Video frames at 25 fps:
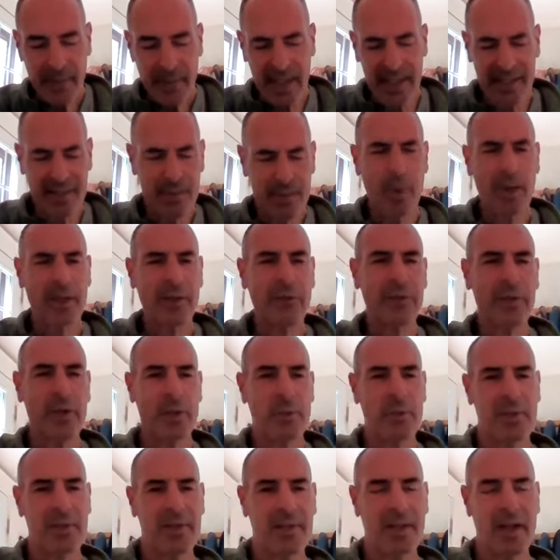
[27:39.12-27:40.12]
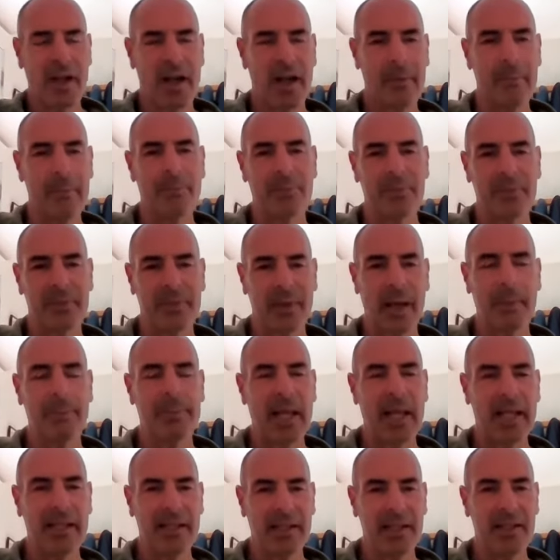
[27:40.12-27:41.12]
It's one of those
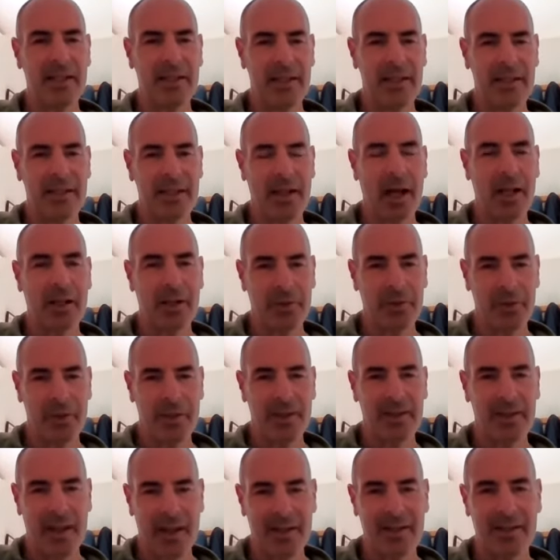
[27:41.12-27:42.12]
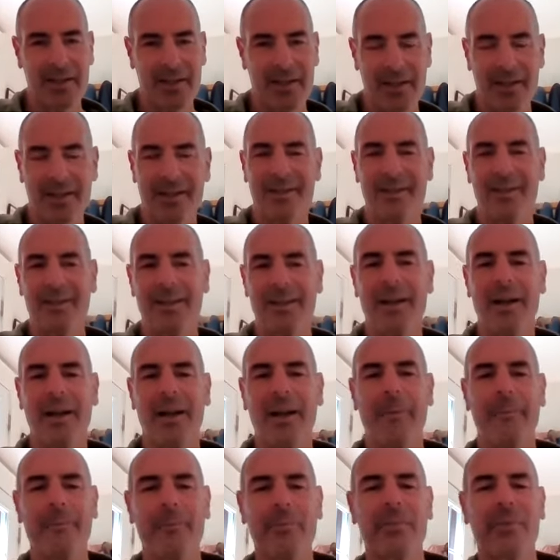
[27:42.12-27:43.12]
applied kinesiology tests.
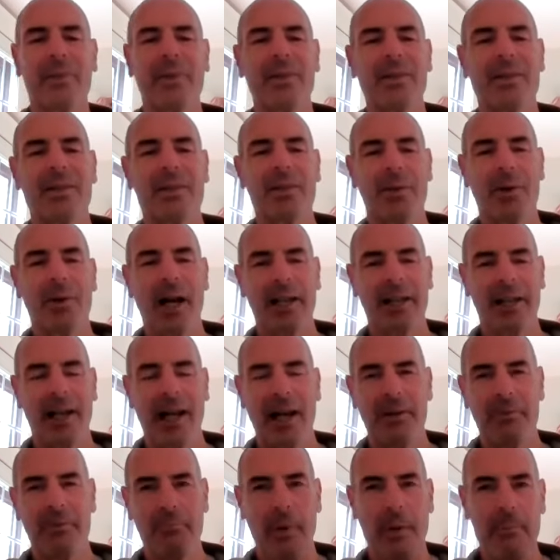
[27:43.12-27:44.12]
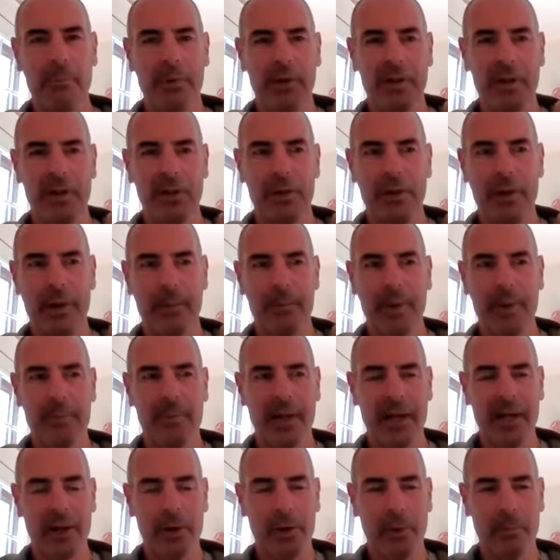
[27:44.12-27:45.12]
So I remember the treatment,
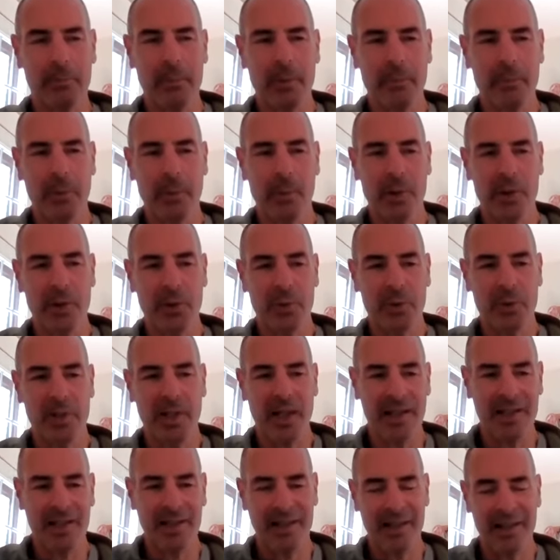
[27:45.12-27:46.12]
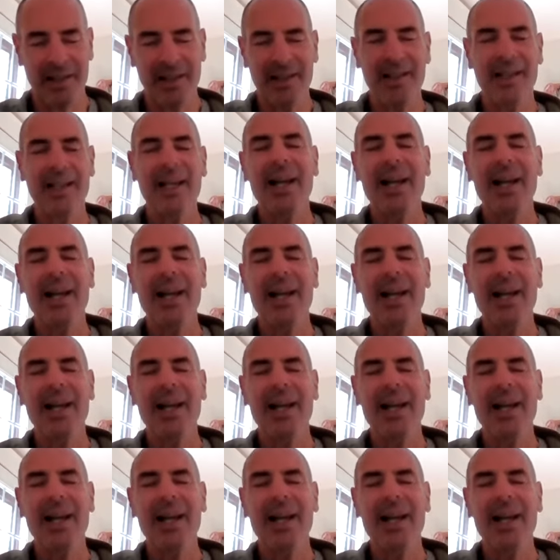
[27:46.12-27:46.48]
but I don't remember what you're testing.